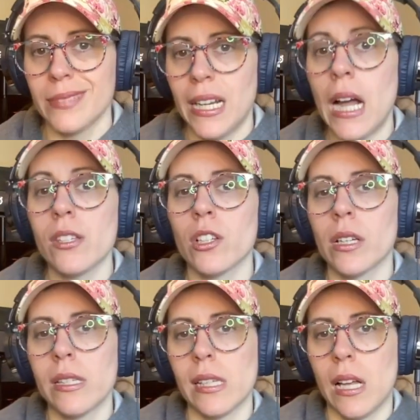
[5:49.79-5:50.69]
And Oscar
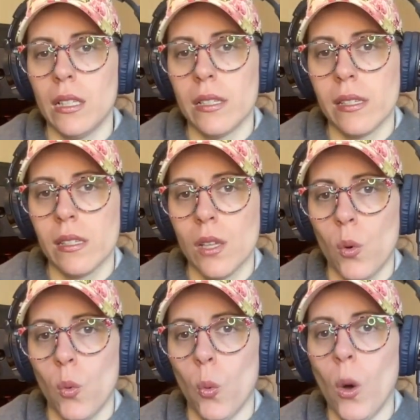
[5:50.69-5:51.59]
Gonzalez,
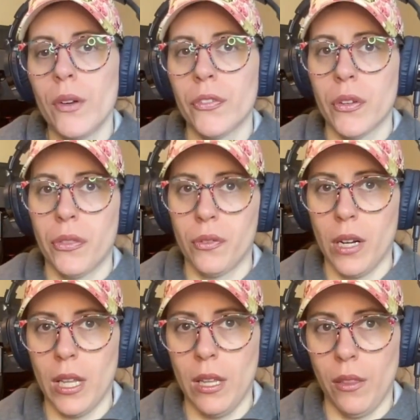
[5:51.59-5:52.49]

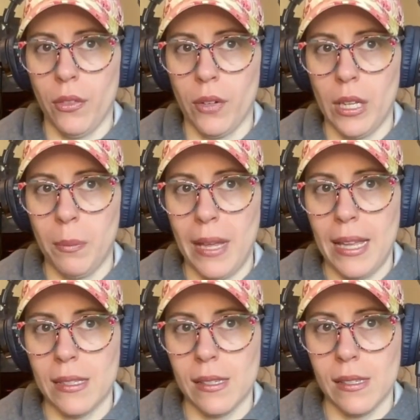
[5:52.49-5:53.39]
1-for-3 in 3
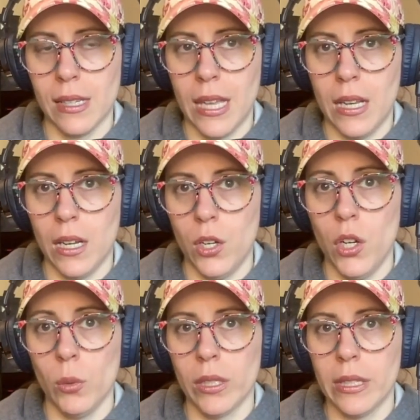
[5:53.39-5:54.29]
at-bats. Again,
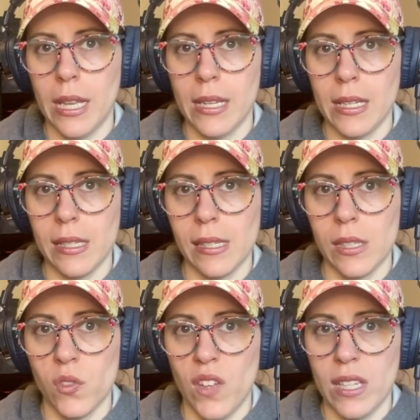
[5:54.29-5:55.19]
no one on the Yankees
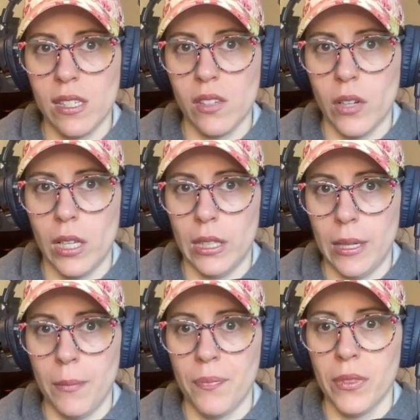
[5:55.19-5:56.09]
has faced
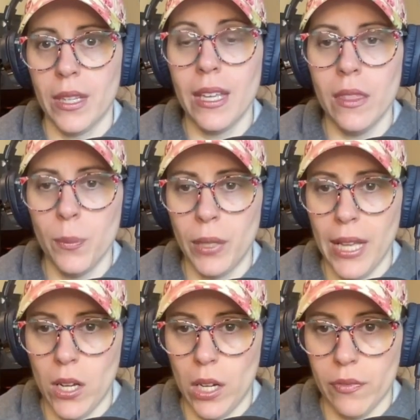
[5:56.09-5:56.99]
Civale in the
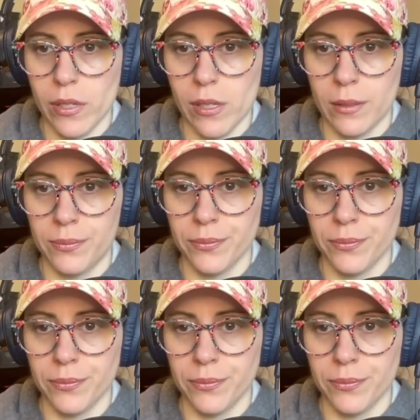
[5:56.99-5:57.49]
playoffs.